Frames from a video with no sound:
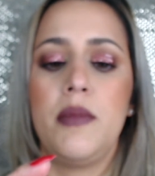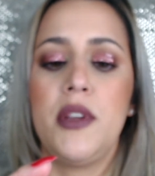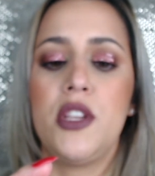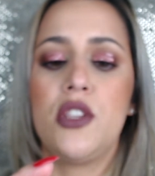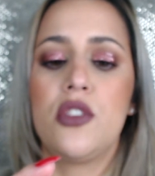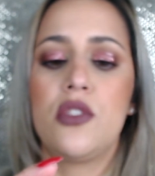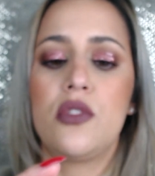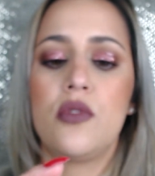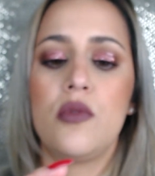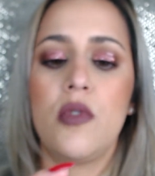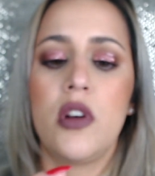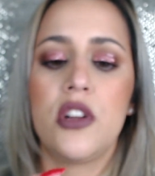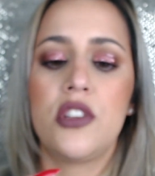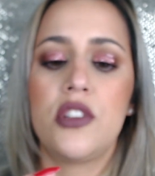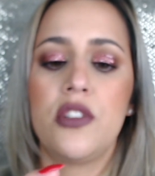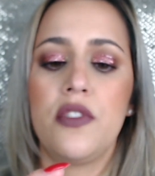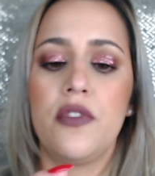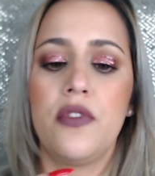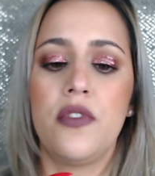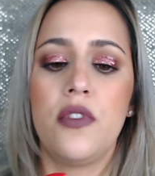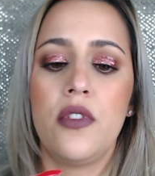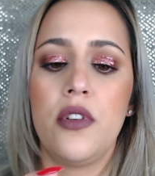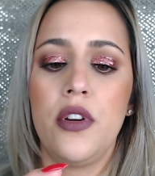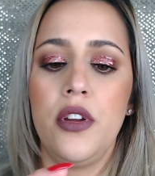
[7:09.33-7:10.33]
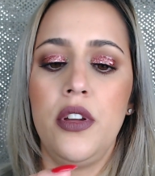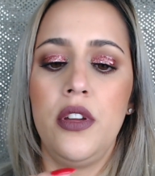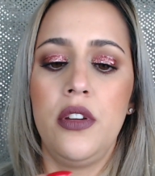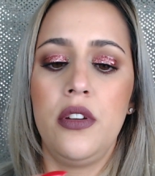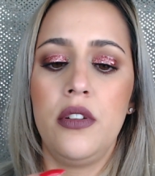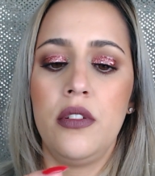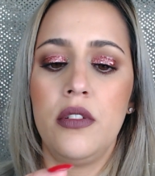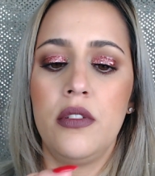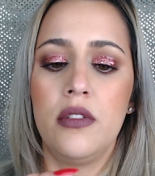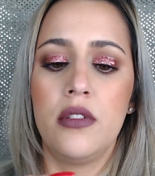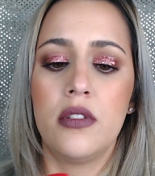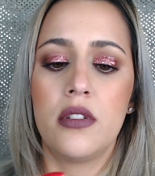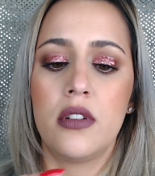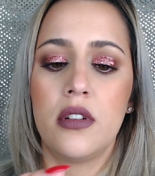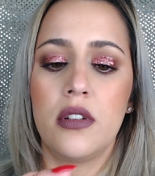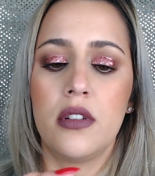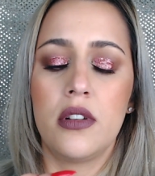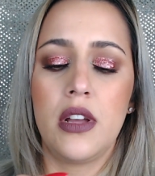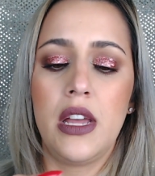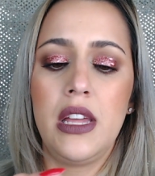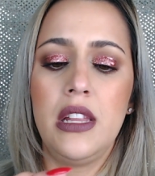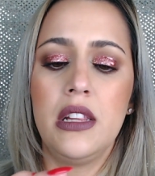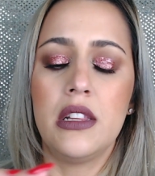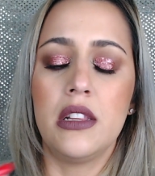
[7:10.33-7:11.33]
swatch it for you.
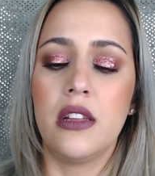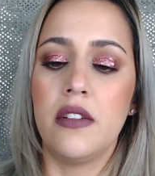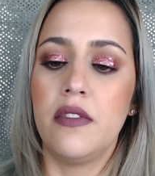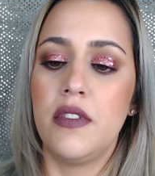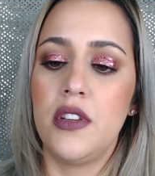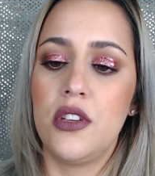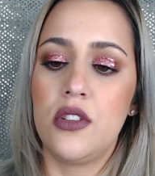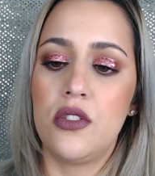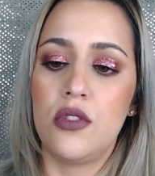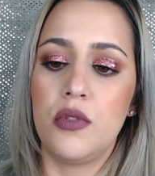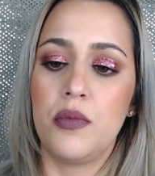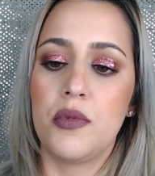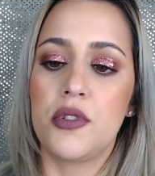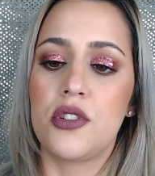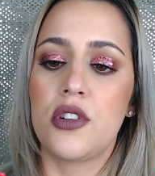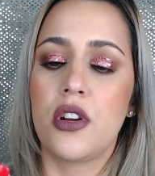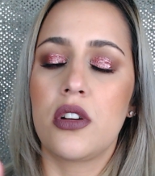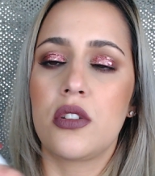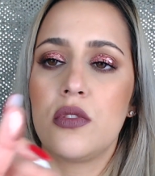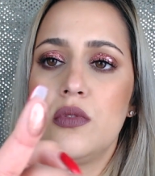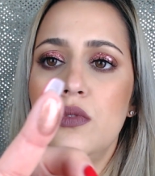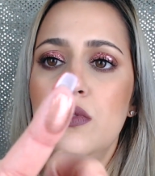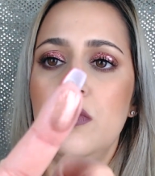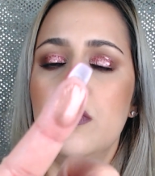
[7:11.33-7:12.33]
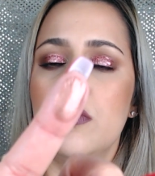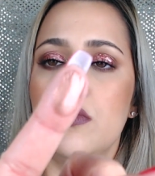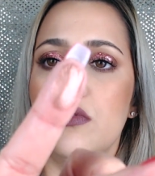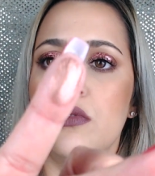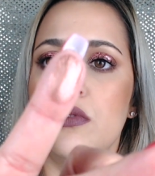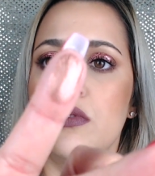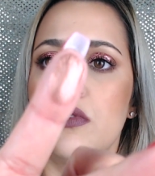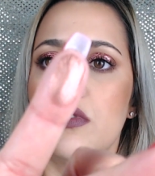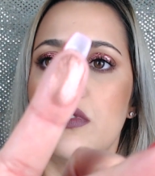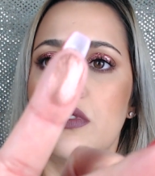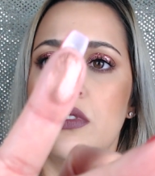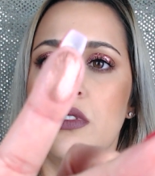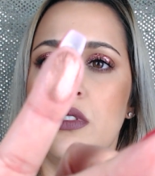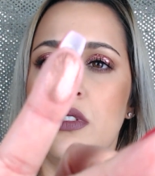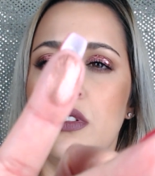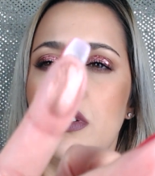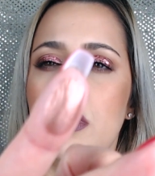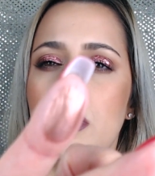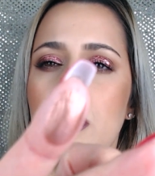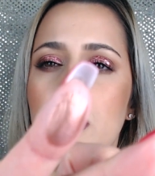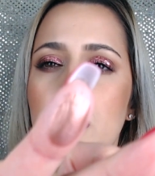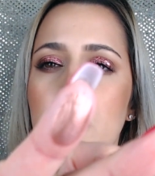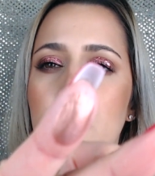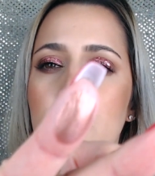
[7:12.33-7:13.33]
I love these Super Shock. Ooh,
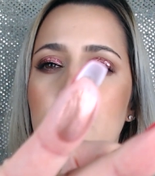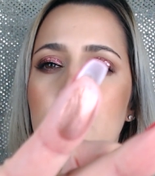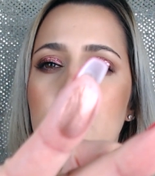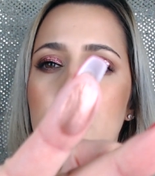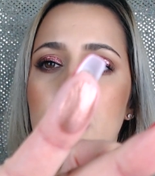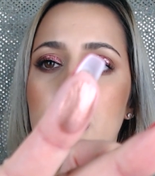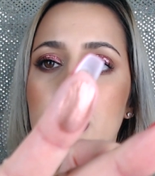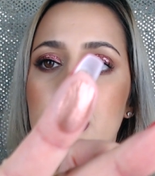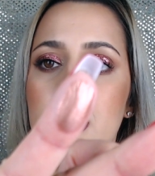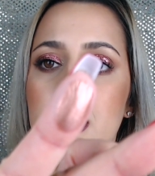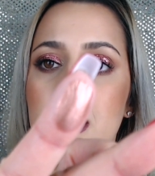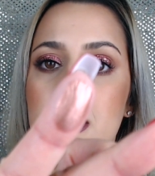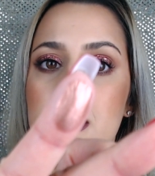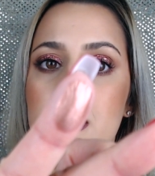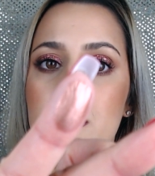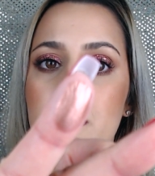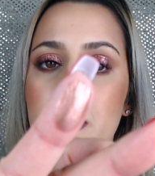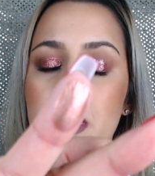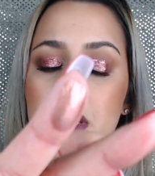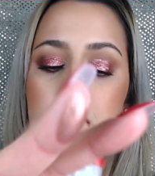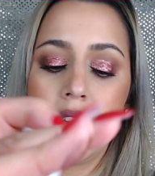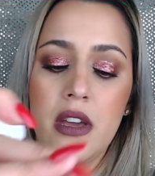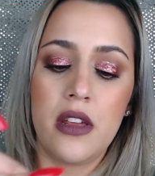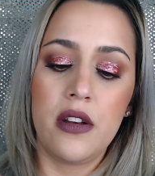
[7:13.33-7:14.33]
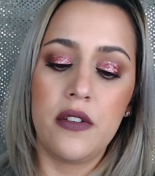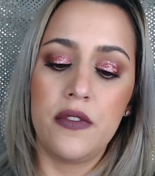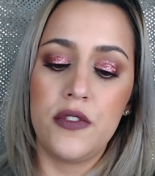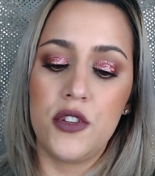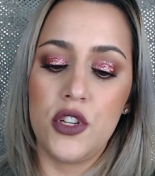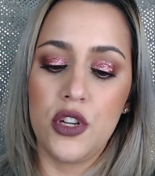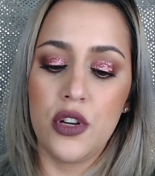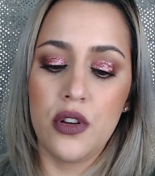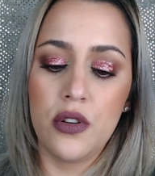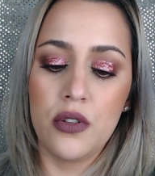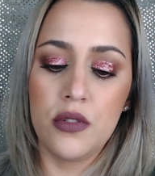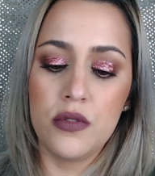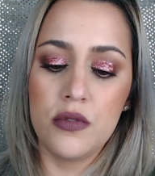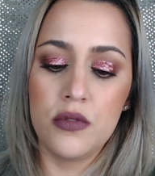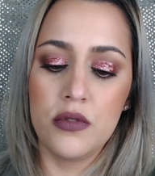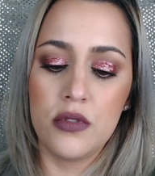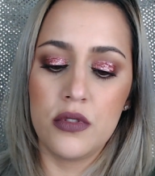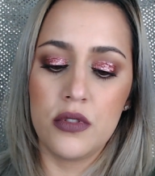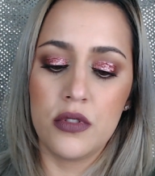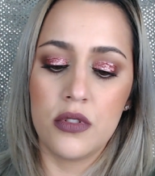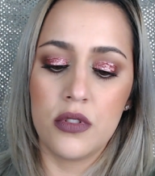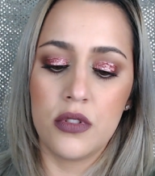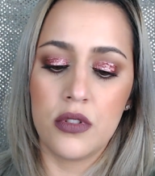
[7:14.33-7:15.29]
that's my kind of tone,